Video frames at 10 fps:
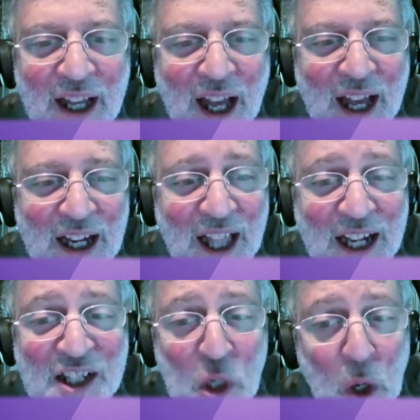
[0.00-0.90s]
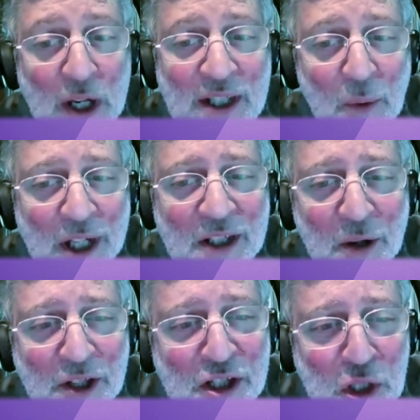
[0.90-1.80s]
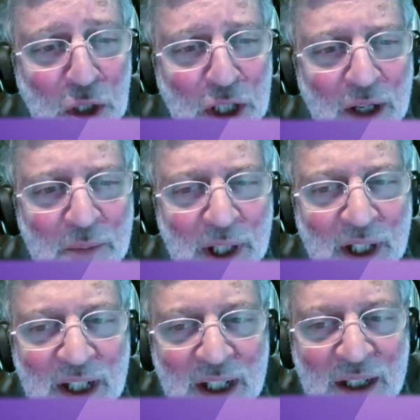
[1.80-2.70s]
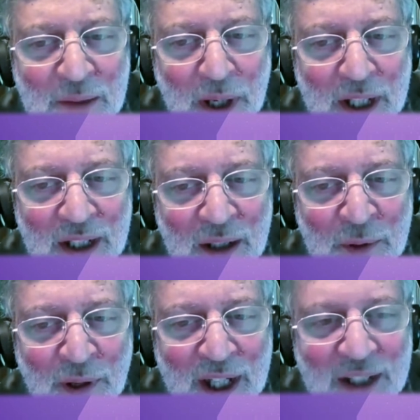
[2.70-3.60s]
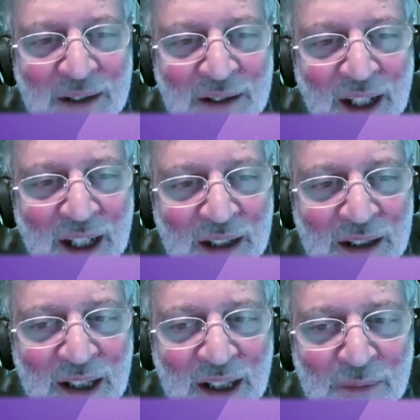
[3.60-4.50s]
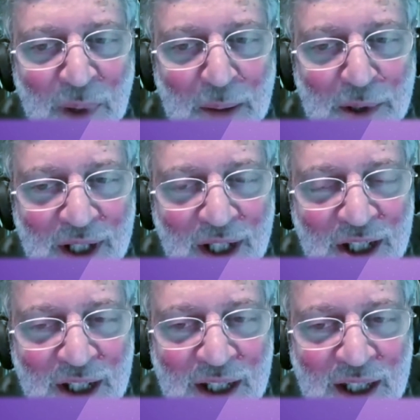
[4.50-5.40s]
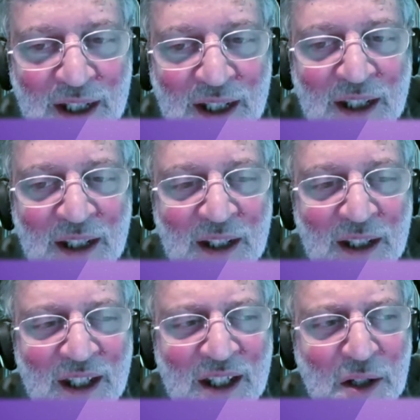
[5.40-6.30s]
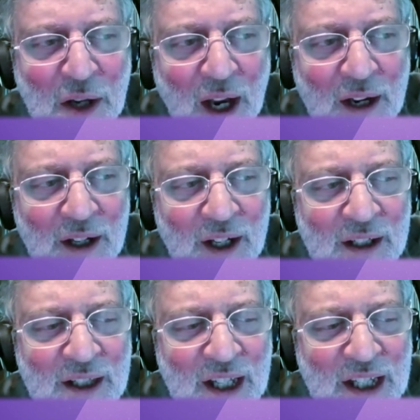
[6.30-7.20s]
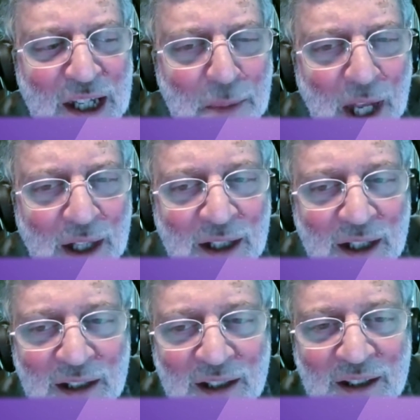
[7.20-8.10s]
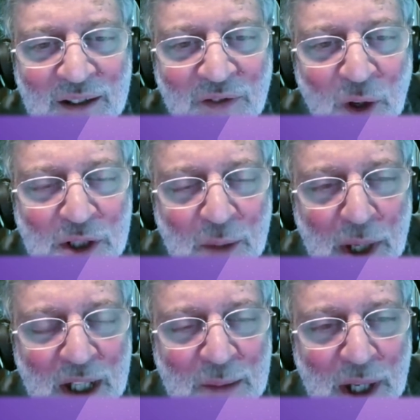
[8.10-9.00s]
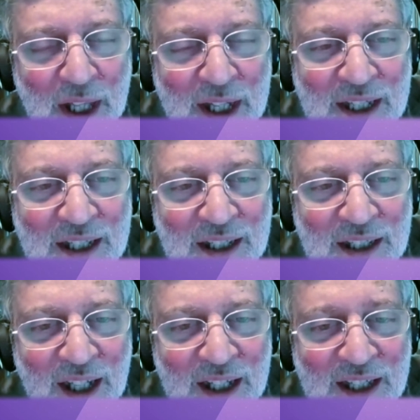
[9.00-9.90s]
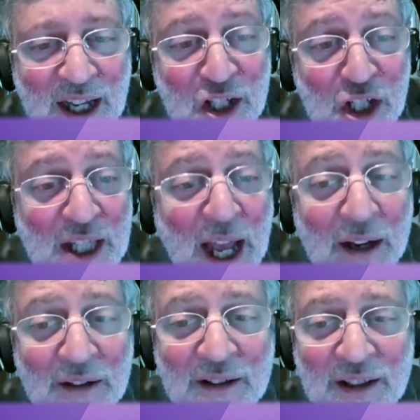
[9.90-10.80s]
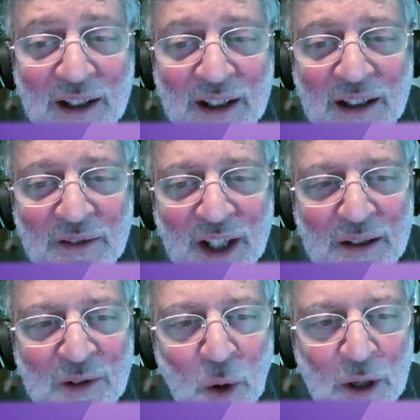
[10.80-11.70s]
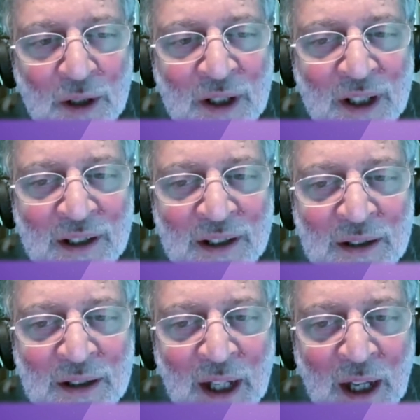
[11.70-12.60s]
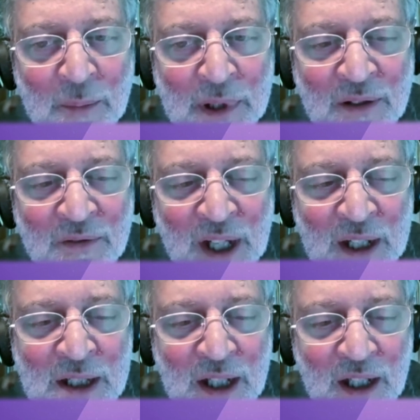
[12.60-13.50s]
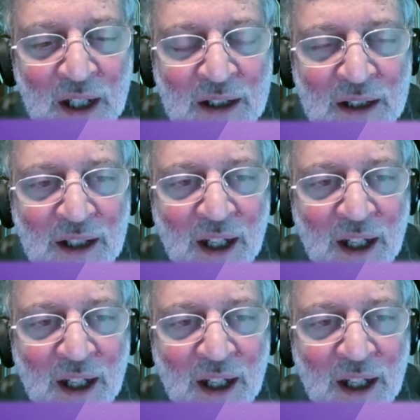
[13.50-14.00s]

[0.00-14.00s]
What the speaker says: I had a lot of songs. I wanted to go in the studio, but I needed some money to upgrade and pay musicians. And so I sent an email to the folks on my email list saying just that. If they ordered the album in advance, I'd